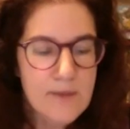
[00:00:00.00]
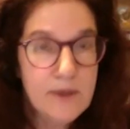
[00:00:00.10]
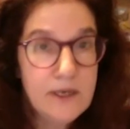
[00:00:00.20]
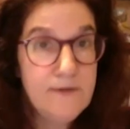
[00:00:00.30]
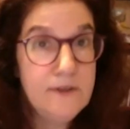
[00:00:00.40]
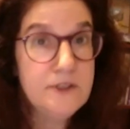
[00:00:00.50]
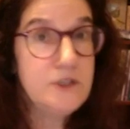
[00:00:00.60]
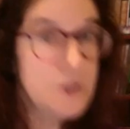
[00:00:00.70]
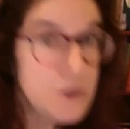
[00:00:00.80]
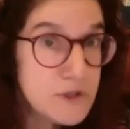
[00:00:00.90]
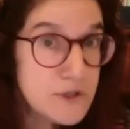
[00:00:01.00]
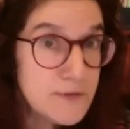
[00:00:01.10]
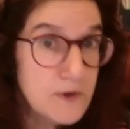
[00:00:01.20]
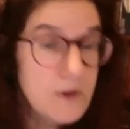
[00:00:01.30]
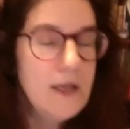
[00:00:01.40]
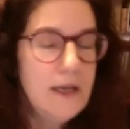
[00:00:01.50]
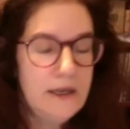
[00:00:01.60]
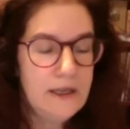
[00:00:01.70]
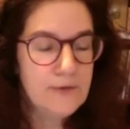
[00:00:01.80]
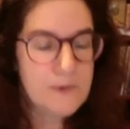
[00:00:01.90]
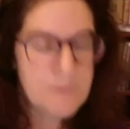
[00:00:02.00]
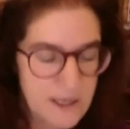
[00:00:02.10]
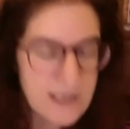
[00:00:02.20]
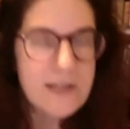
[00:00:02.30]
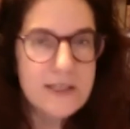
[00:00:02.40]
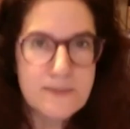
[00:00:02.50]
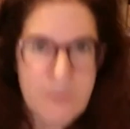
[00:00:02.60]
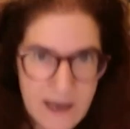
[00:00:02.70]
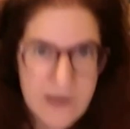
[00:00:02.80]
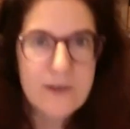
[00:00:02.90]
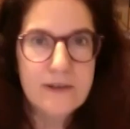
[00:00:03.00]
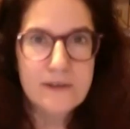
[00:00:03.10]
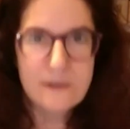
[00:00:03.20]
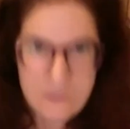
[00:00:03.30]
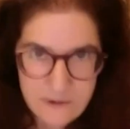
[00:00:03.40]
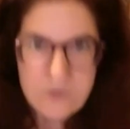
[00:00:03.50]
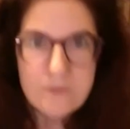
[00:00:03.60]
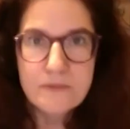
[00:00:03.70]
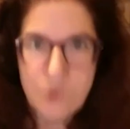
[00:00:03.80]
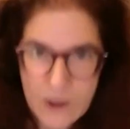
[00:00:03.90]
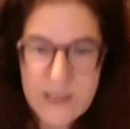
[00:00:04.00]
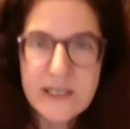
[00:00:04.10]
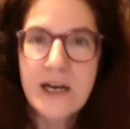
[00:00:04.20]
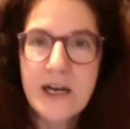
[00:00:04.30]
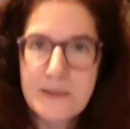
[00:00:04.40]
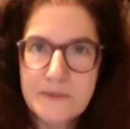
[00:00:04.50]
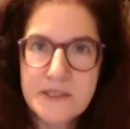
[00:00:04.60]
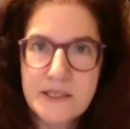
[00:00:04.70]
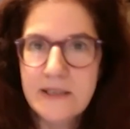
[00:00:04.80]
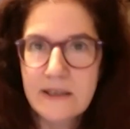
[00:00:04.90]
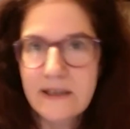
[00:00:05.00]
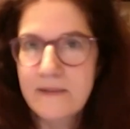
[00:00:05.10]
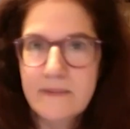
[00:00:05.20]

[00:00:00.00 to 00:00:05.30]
But if it's useful, if repeating this pattern 20 times in a